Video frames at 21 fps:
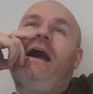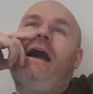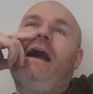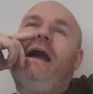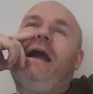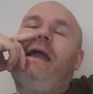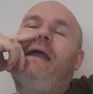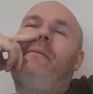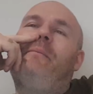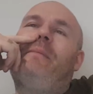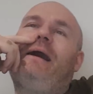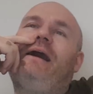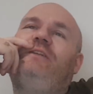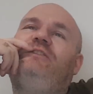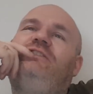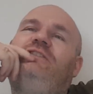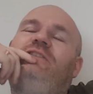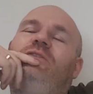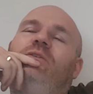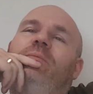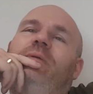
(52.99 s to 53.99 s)
I
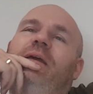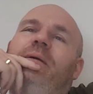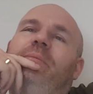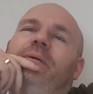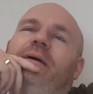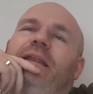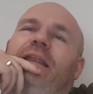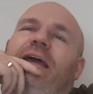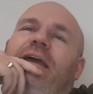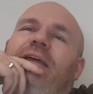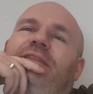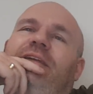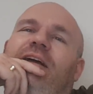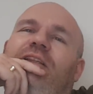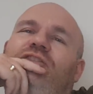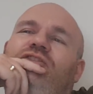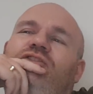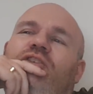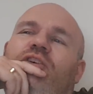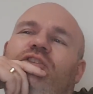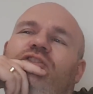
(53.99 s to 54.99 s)
imagined it would be a bit like
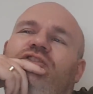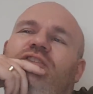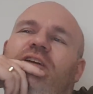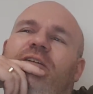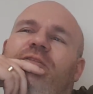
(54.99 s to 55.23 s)
that church.